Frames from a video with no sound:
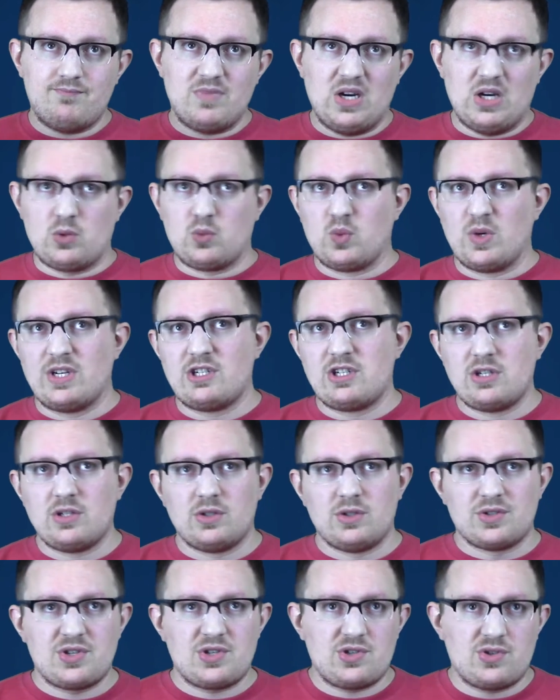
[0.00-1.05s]

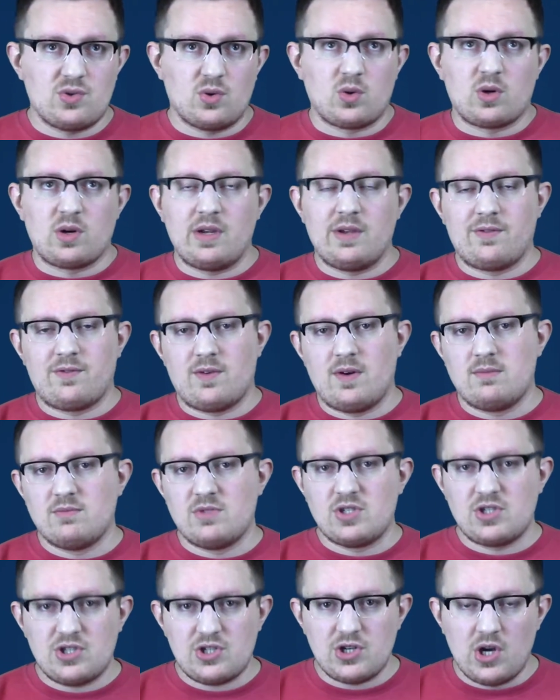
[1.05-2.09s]
original story from
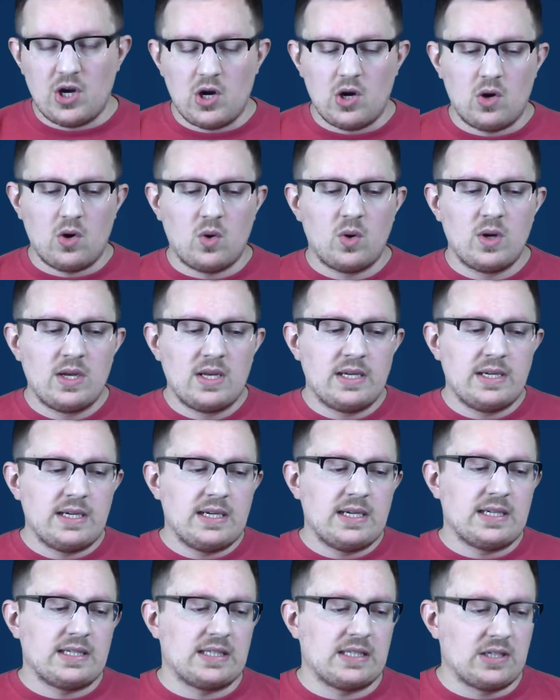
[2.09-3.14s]
the show.
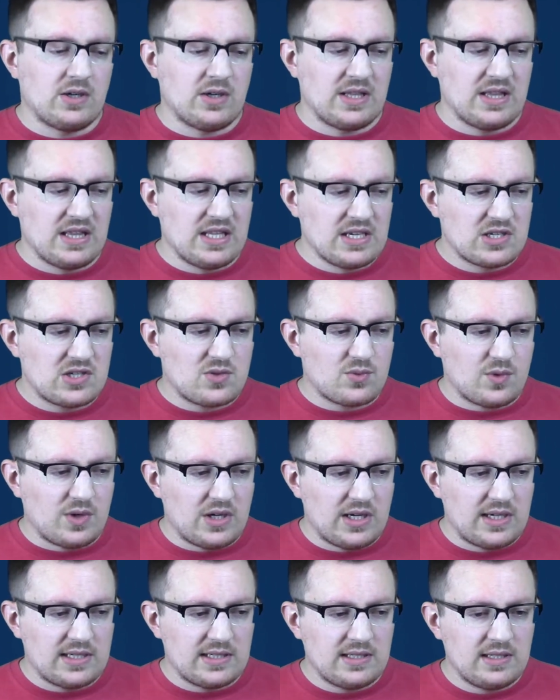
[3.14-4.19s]
You know, in this
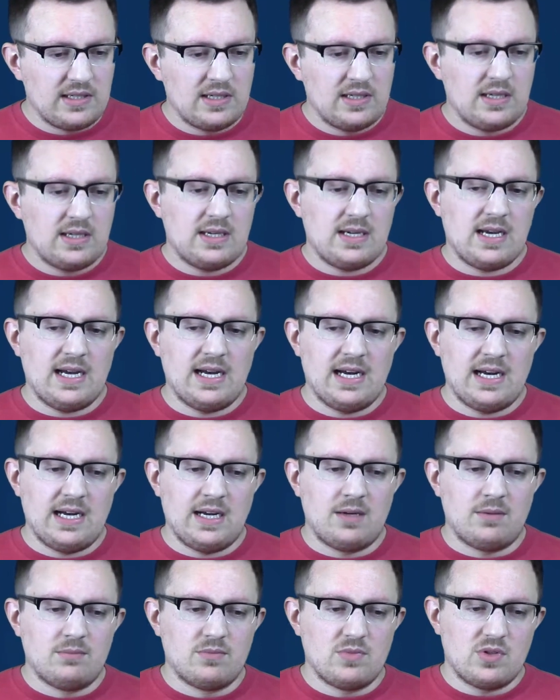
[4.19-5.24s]
one,
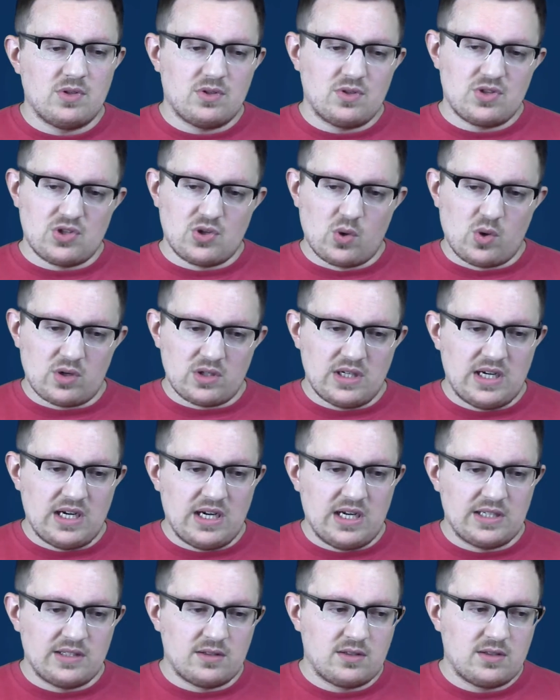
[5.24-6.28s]

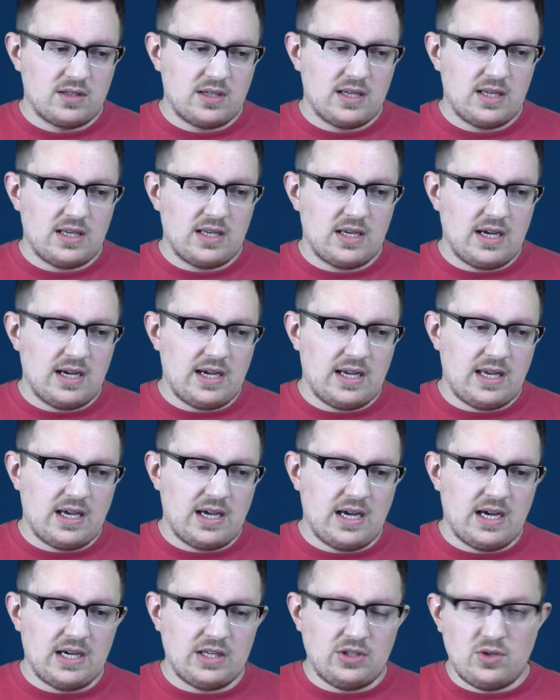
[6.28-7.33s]
Zordon
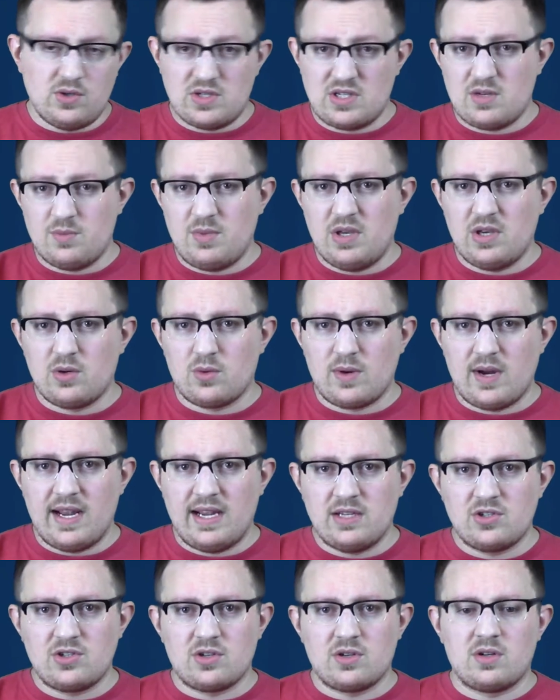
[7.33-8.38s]
used to be a
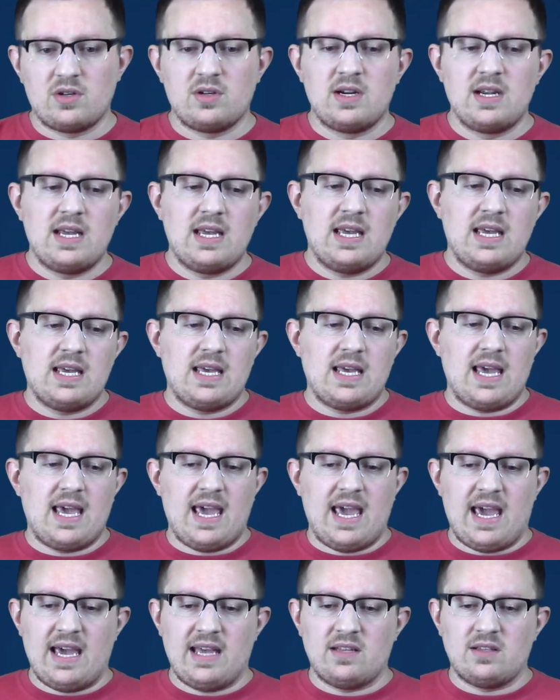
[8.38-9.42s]
ranger,
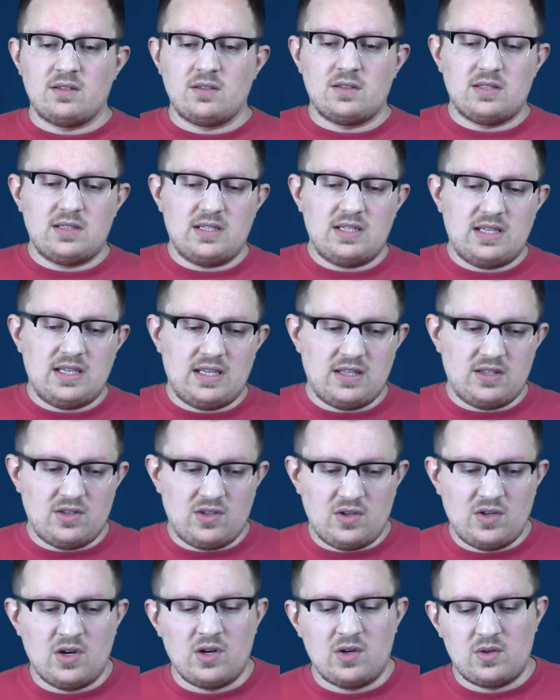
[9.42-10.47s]
and,
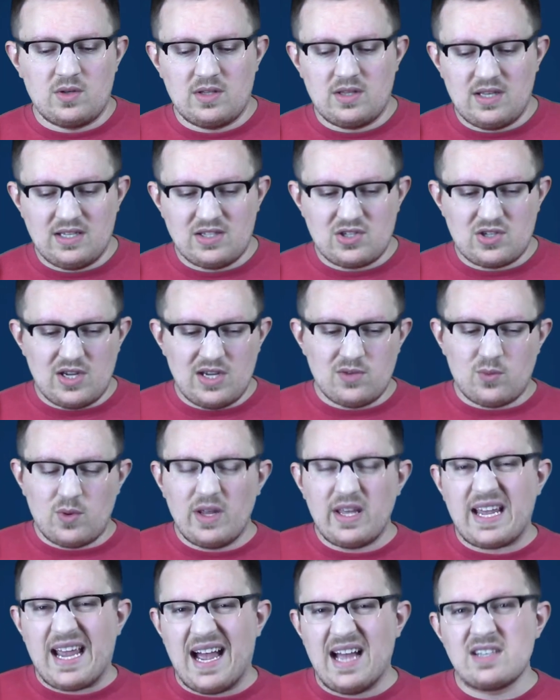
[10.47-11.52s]
you know, it
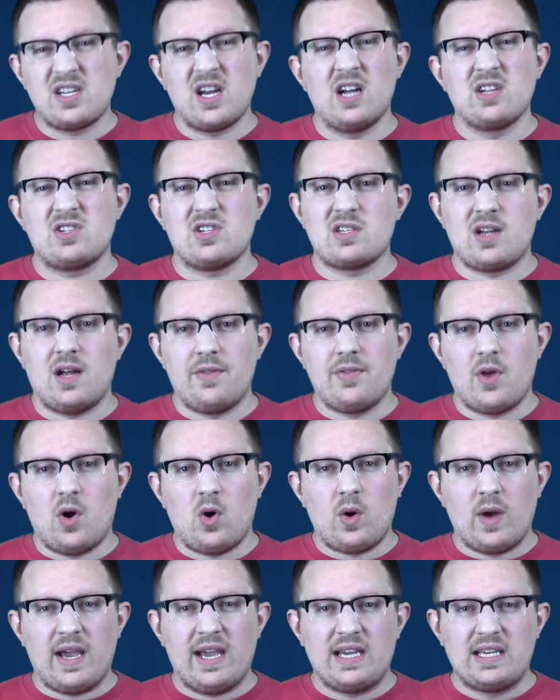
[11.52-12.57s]
really kind of touches on the
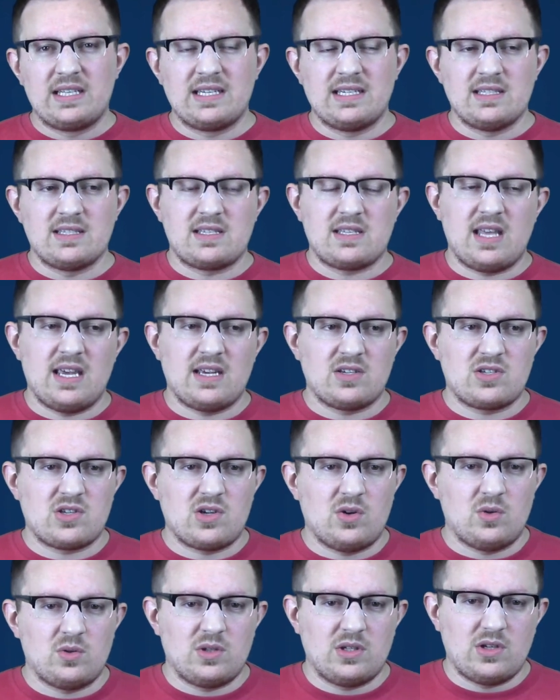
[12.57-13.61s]
whole aliens thing.
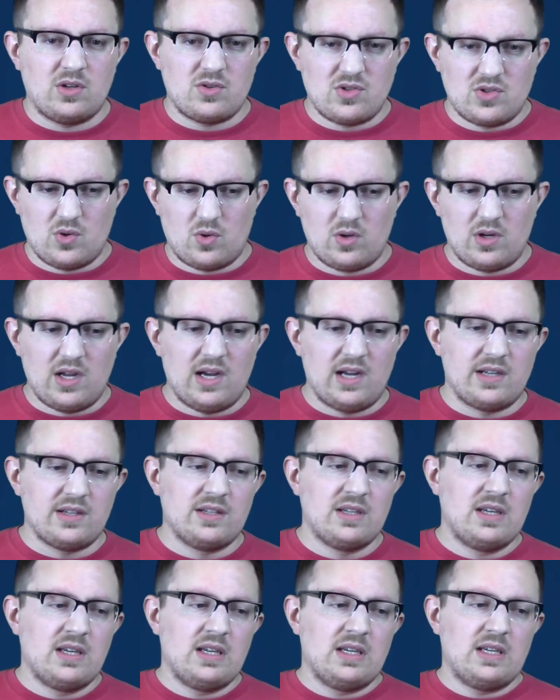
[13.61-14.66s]
So, you know, Zordon,
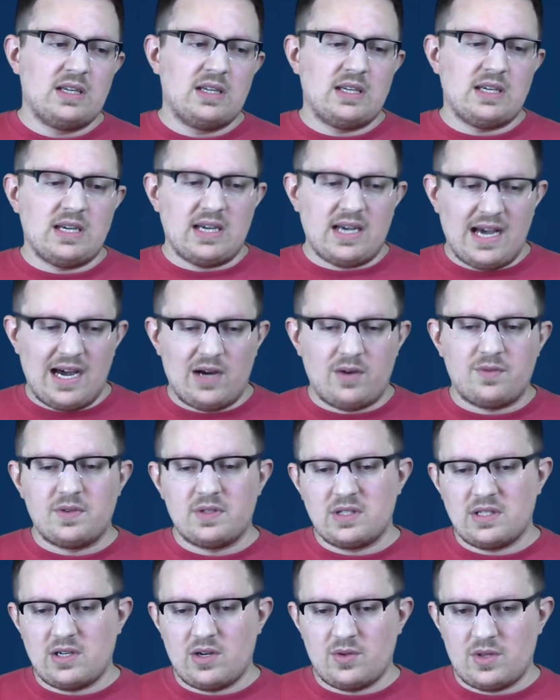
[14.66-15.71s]
Alpha,
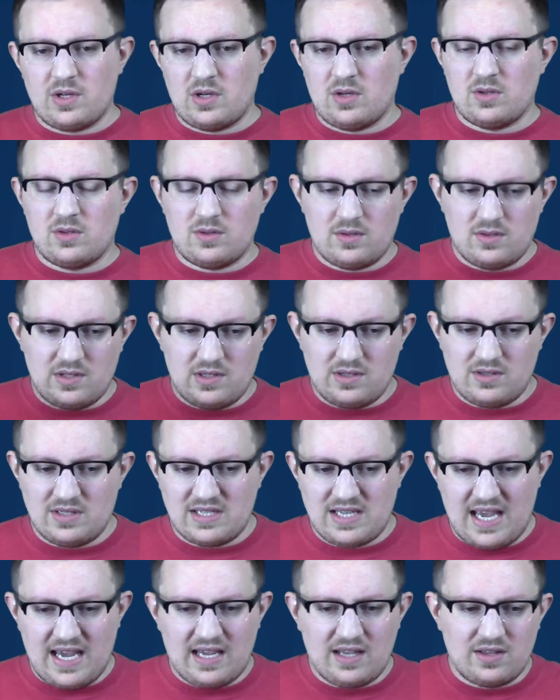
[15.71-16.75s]
you know, they're
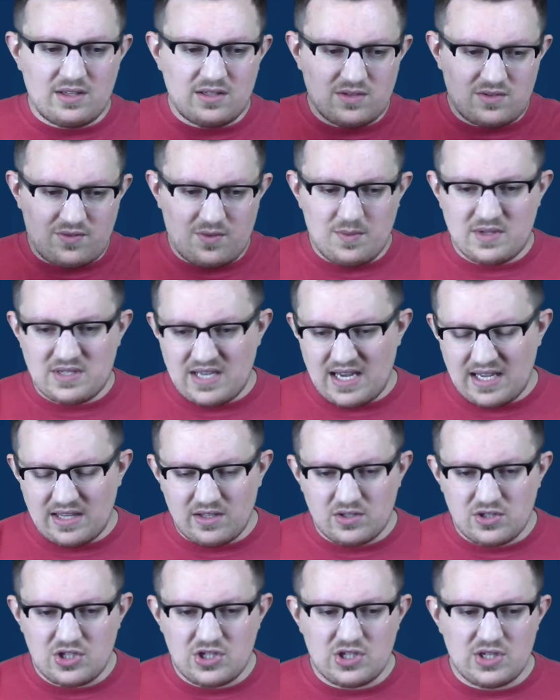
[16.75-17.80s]
these aliens from this
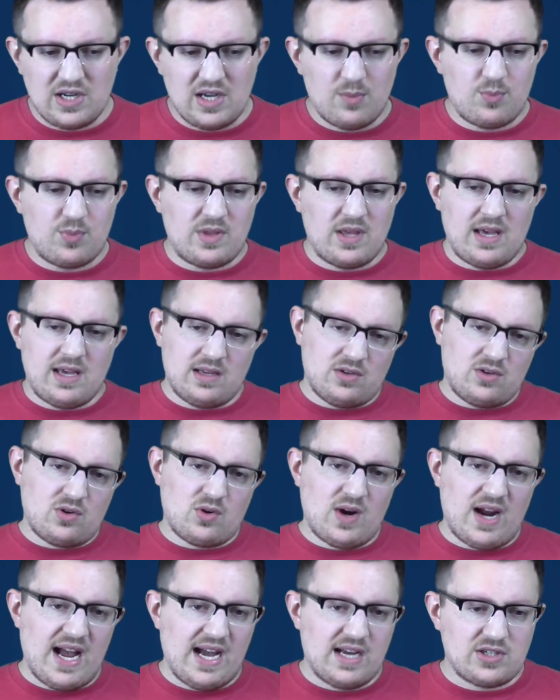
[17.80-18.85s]
alien ship that had
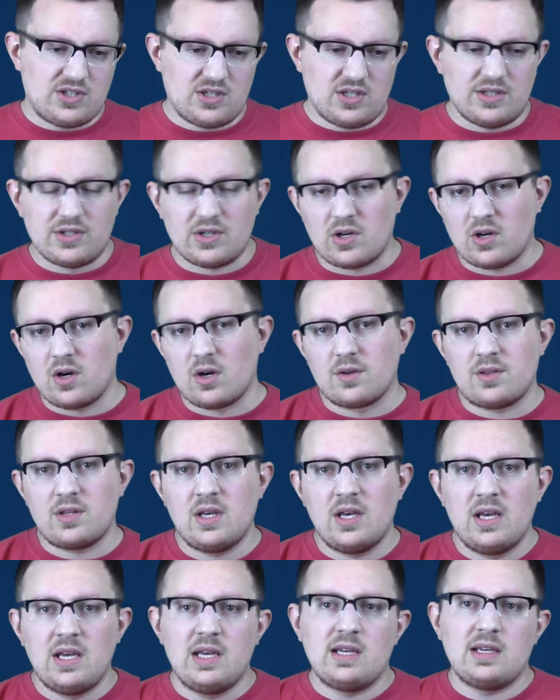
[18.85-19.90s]
crashed on Earth,
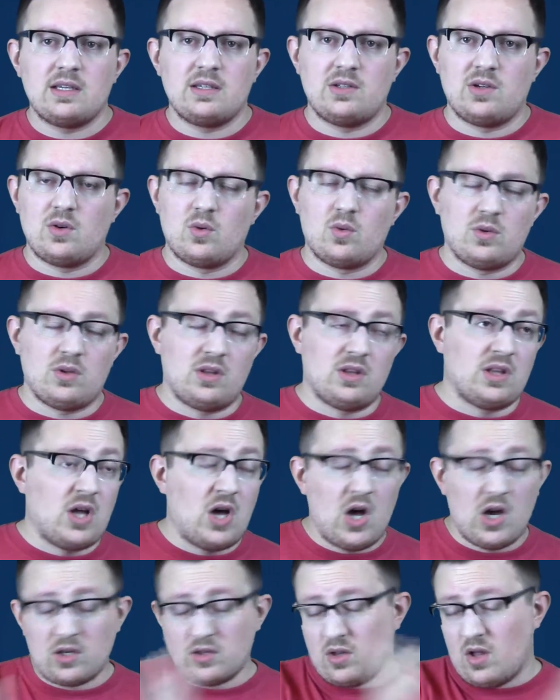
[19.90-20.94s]
you know,
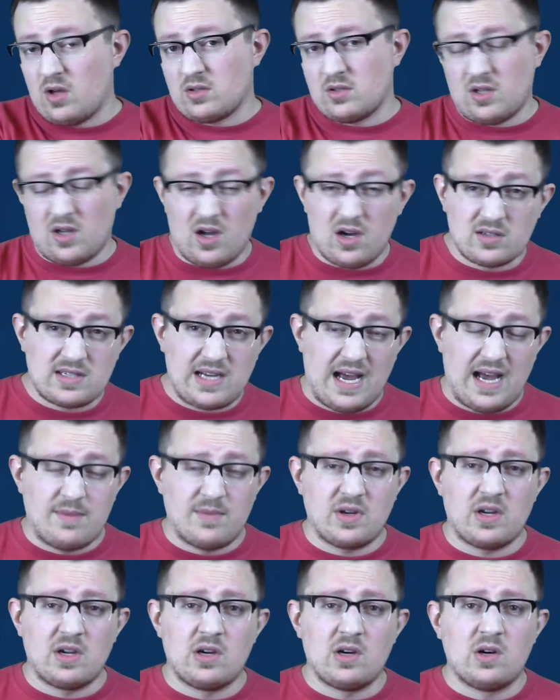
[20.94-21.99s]
long, long, long time
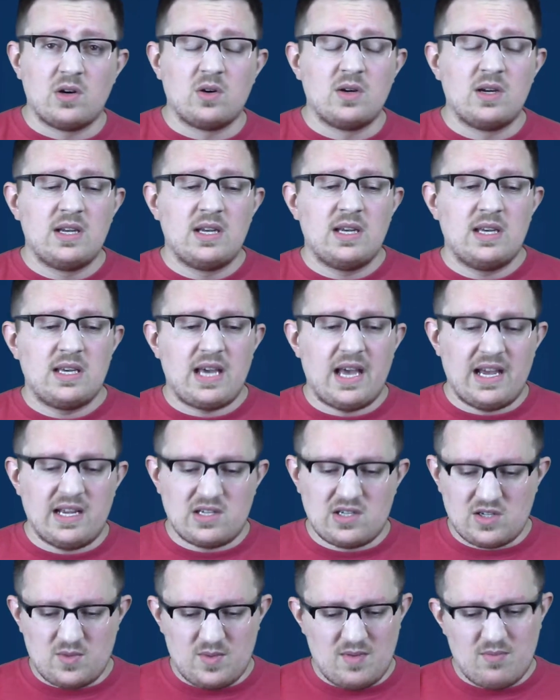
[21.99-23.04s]
ago. And it's
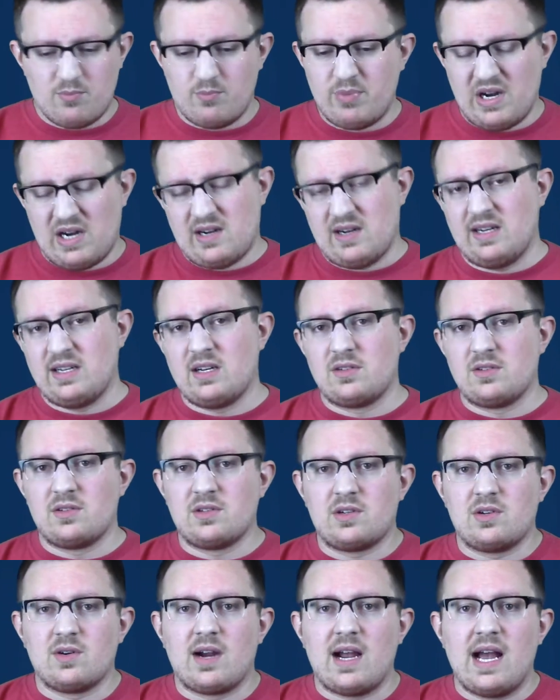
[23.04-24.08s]
just been buried under the
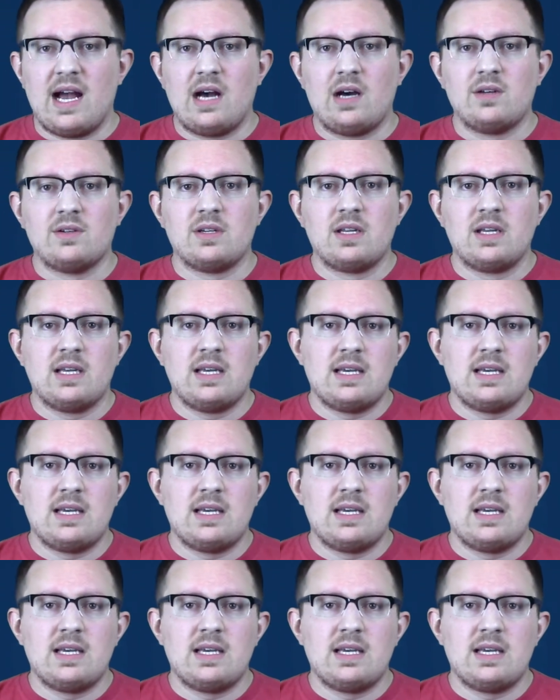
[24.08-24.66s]
ground,